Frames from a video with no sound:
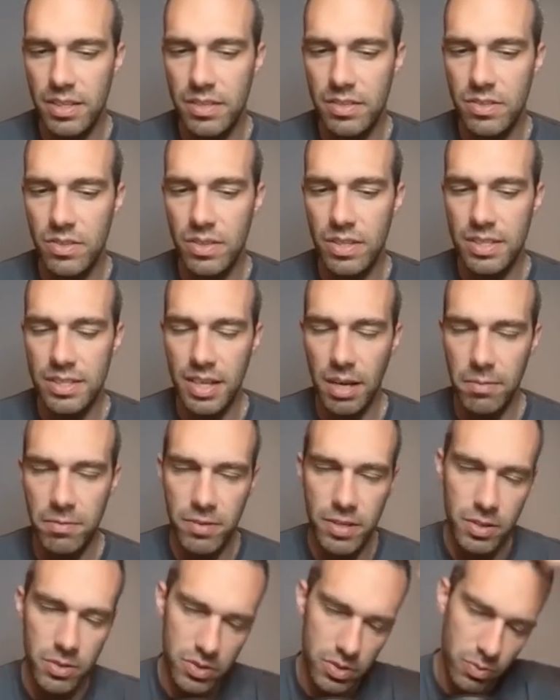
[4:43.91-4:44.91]
So the Tapu
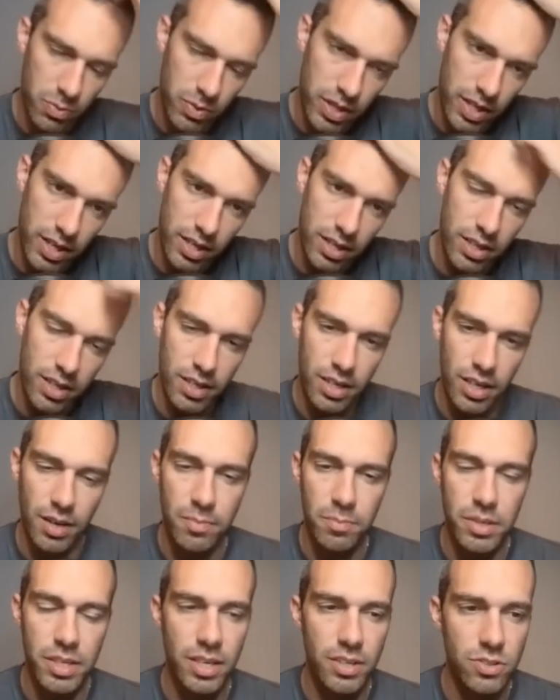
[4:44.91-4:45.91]
Fini was the one that got
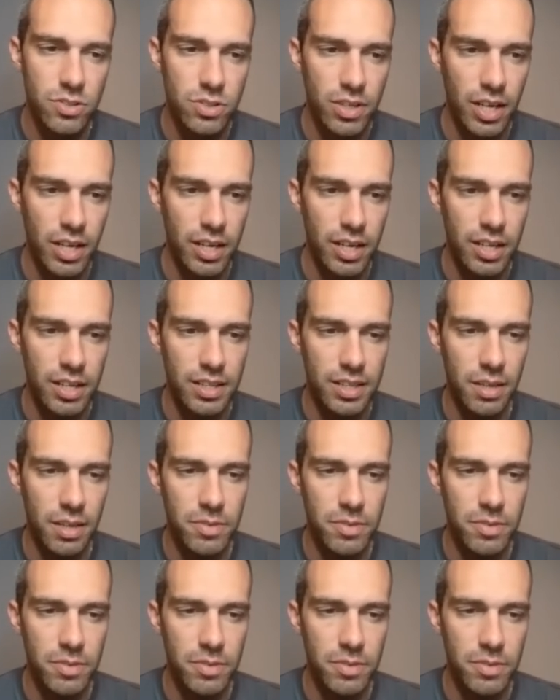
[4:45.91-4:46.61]
me yesterday, and let me